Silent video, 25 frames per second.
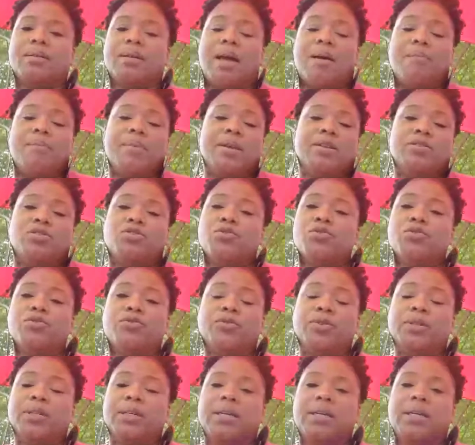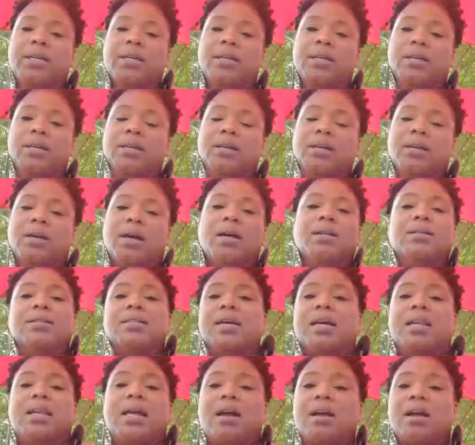I mean, truthfully,
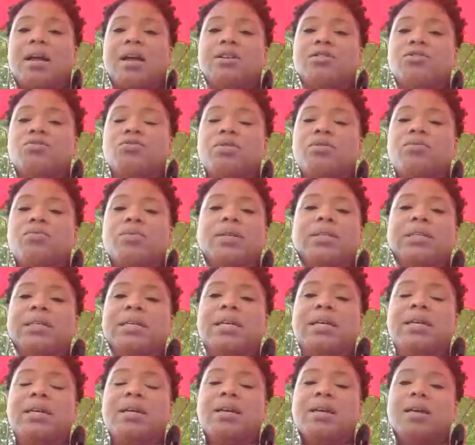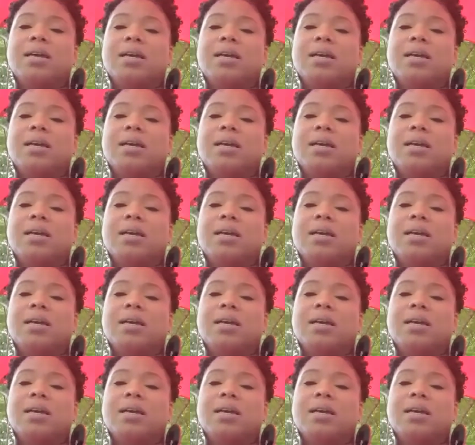until our country really